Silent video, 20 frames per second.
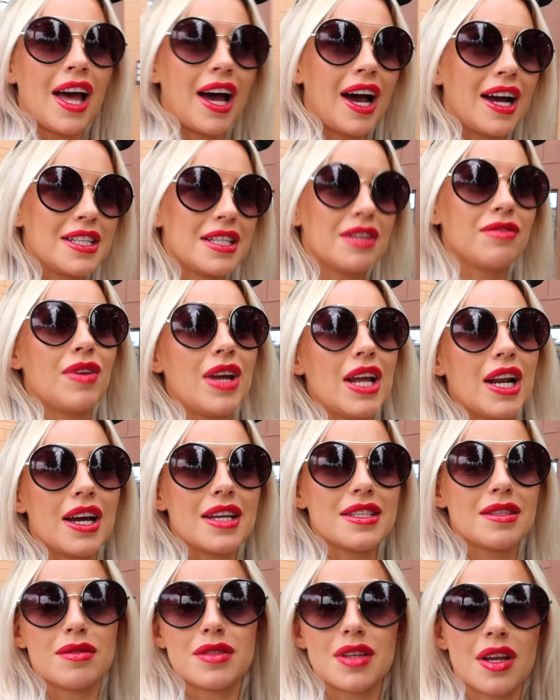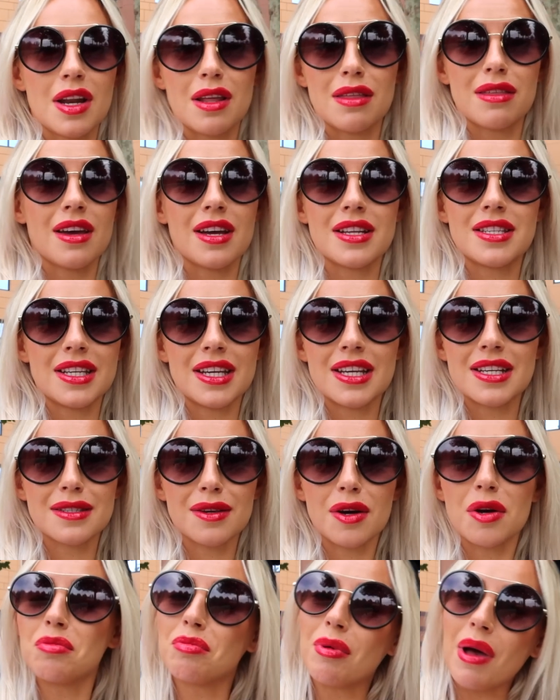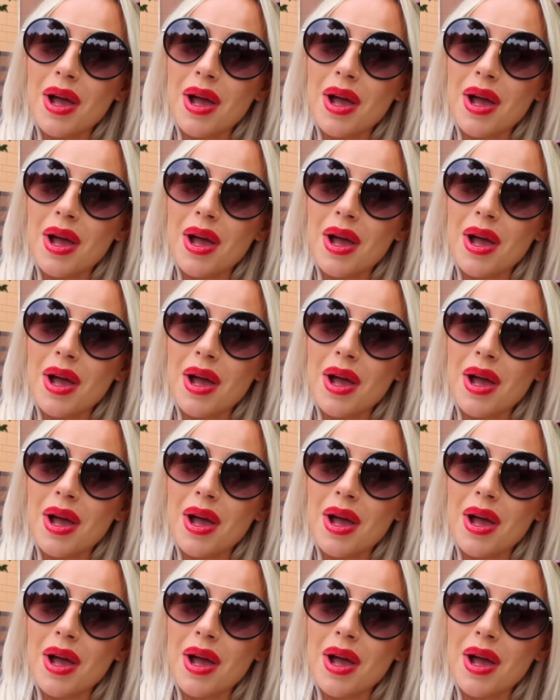I didn't realize it was only 30 years old,